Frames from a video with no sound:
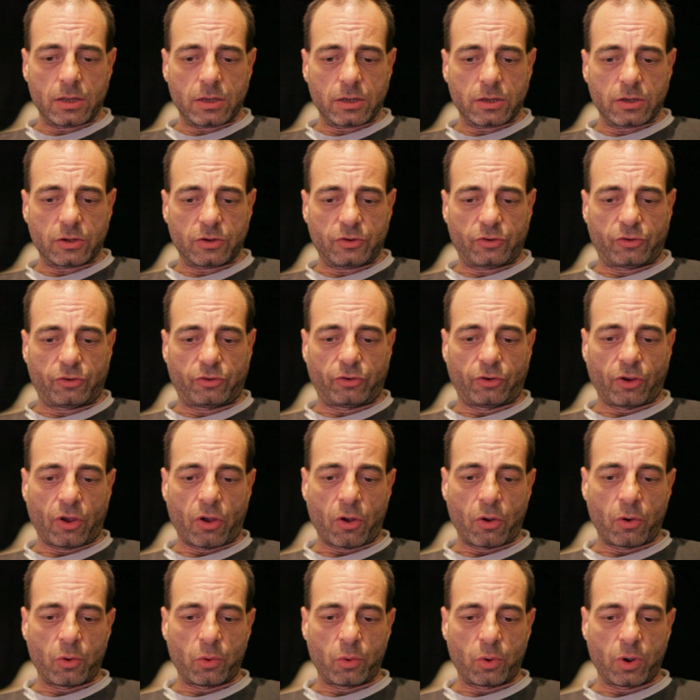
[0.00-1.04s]

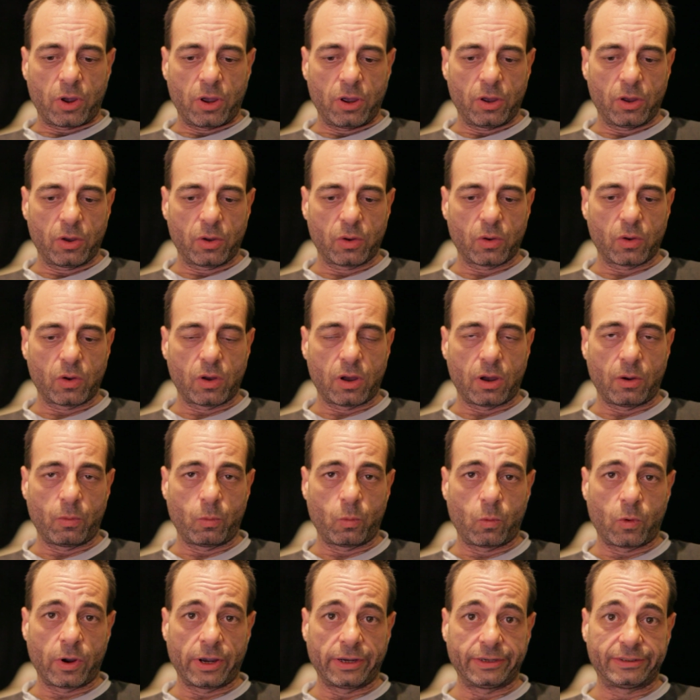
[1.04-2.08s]
So I'm
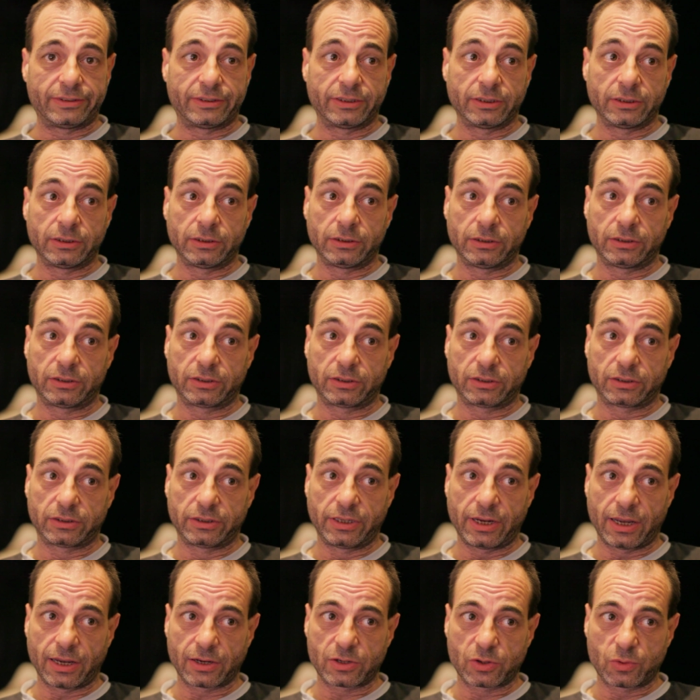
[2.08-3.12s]
waiting.
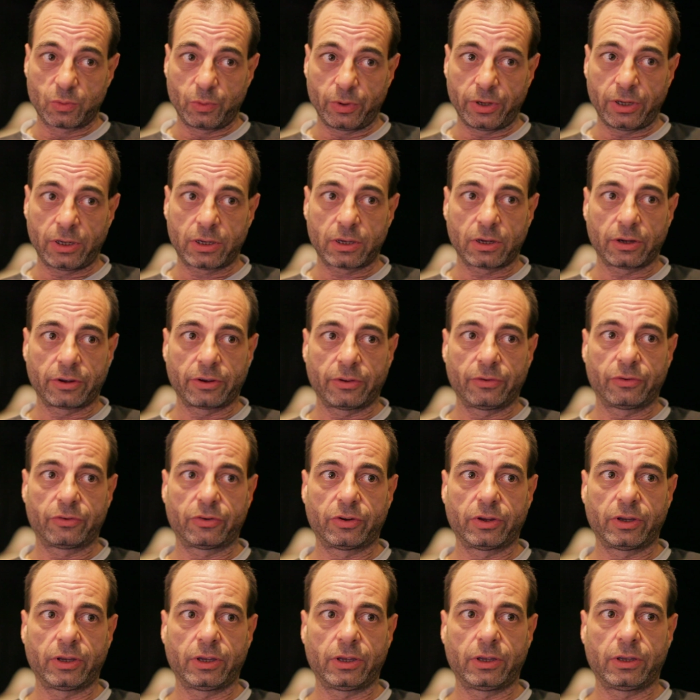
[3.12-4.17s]
Next week I go and
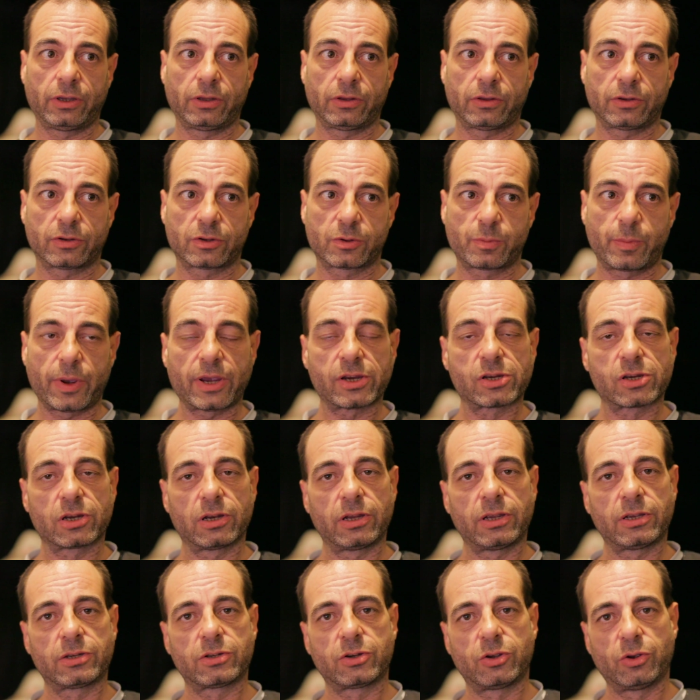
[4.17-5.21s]
see the
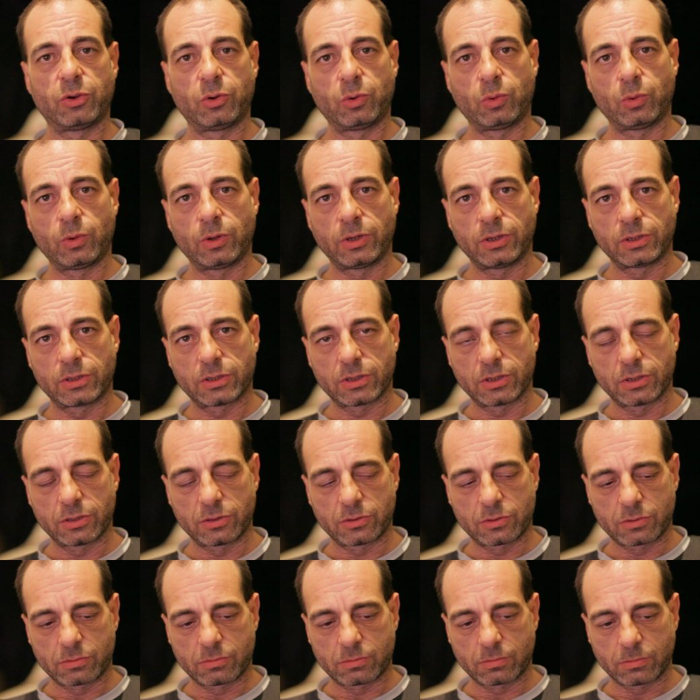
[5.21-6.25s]
specialist, who is
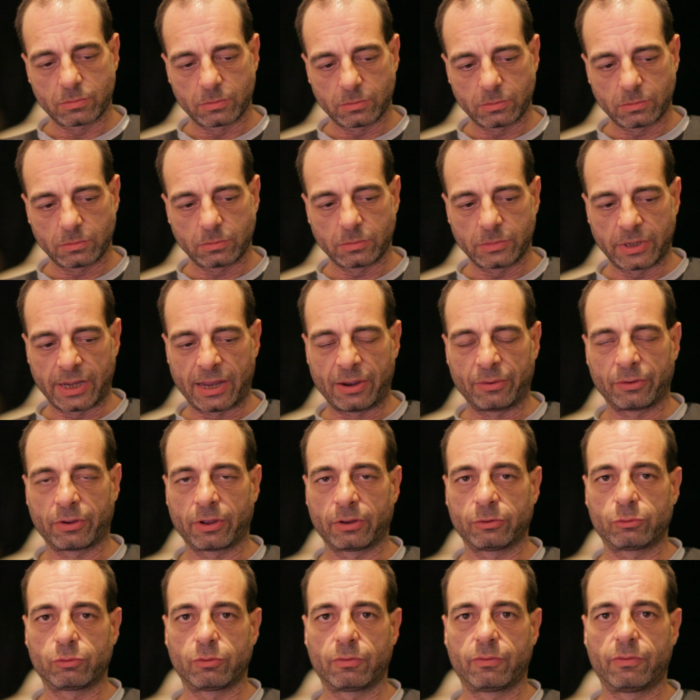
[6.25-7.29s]
now
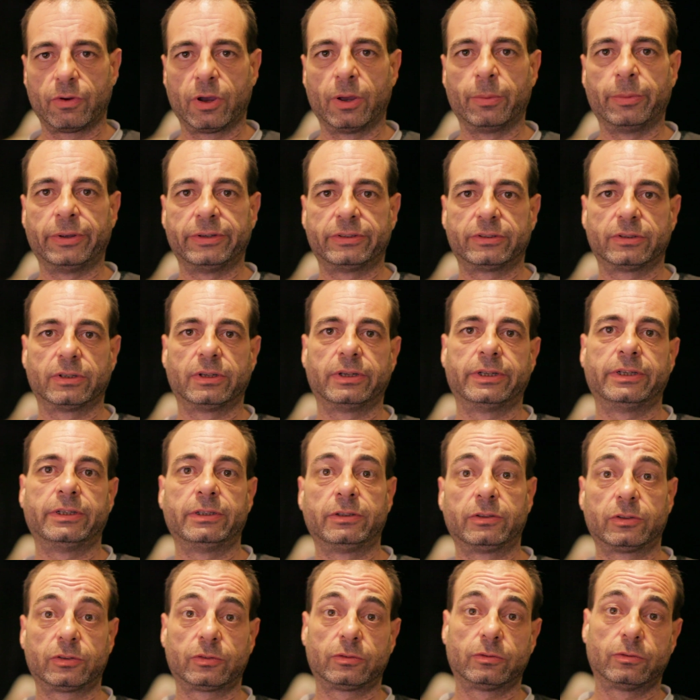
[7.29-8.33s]
going to refer me to
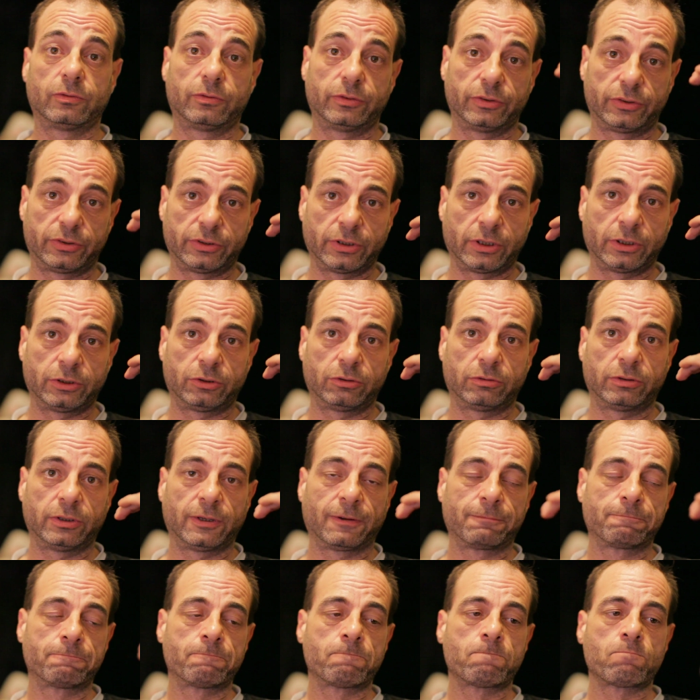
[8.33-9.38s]
Leeds for surgery,
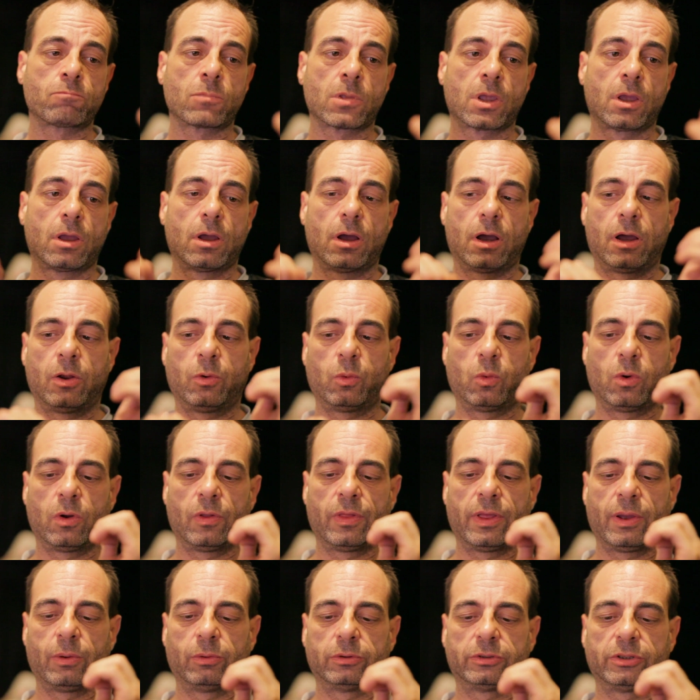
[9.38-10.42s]
and what
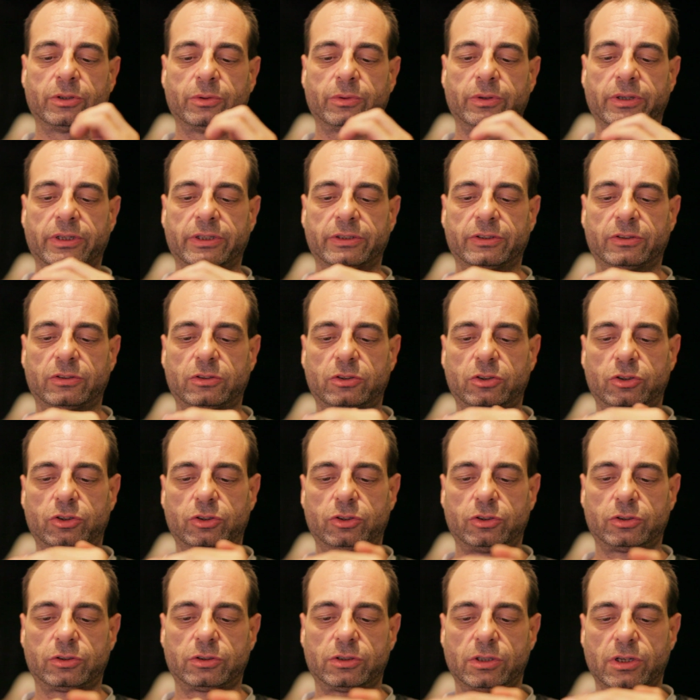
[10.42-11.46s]
they will do is
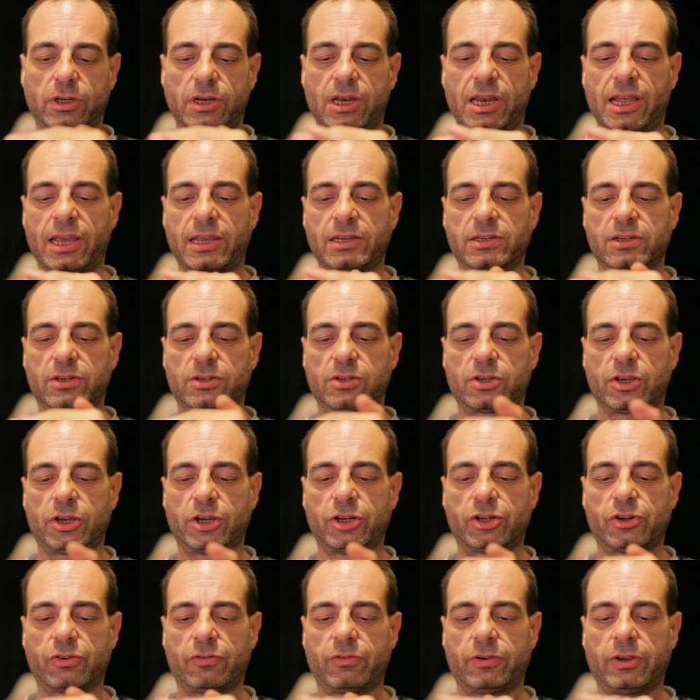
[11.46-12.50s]
laser
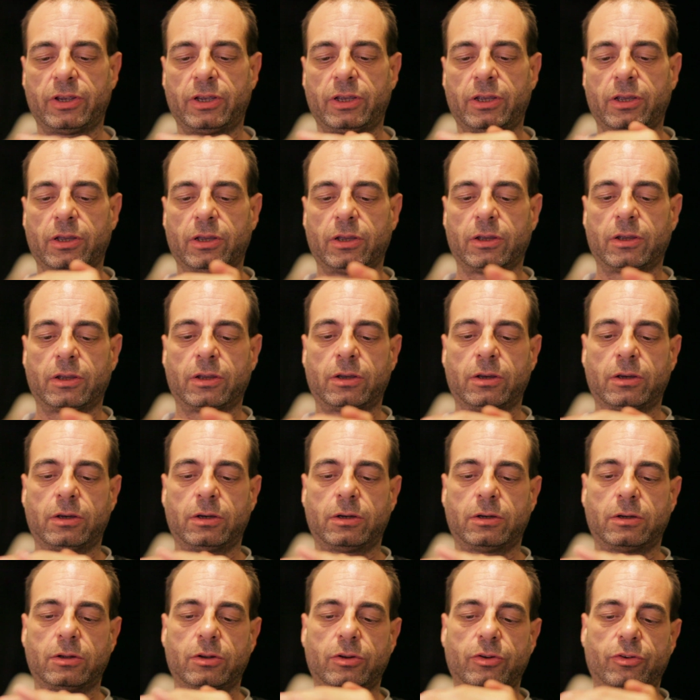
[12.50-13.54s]
surgery,
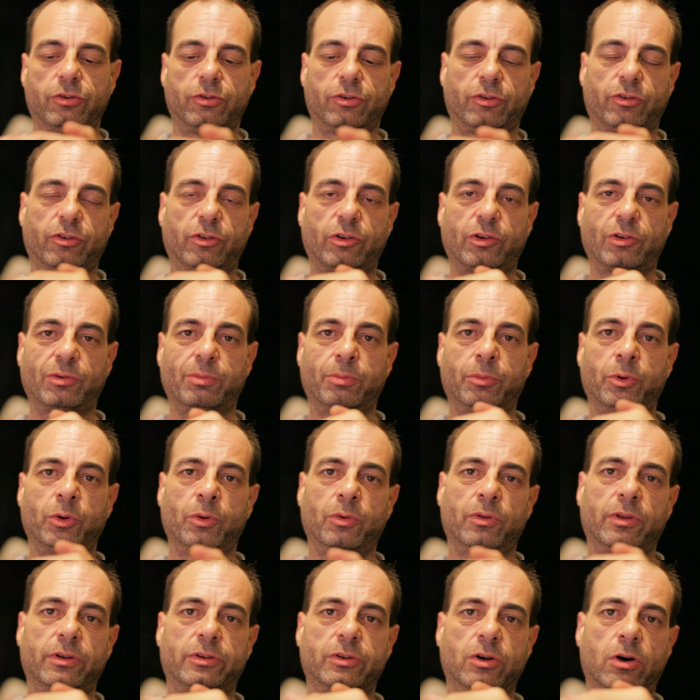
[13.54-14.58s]
just
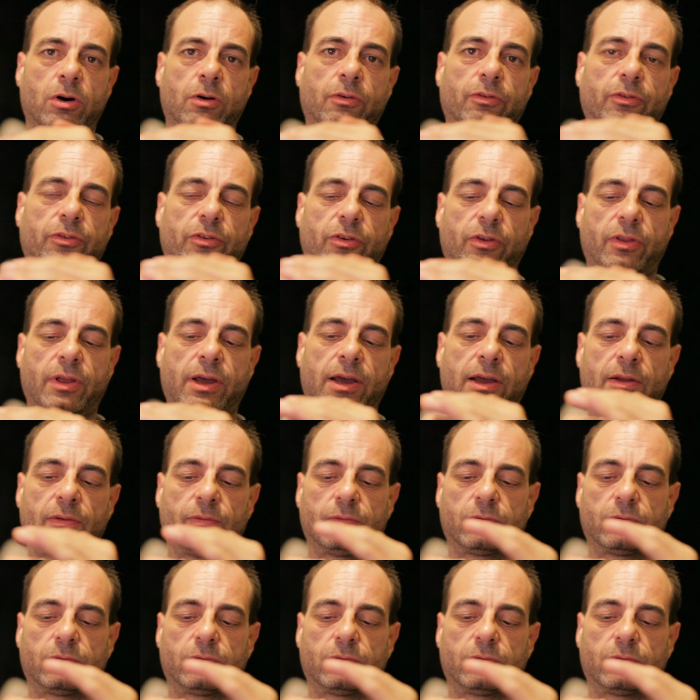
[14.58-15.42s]
smooth it off so that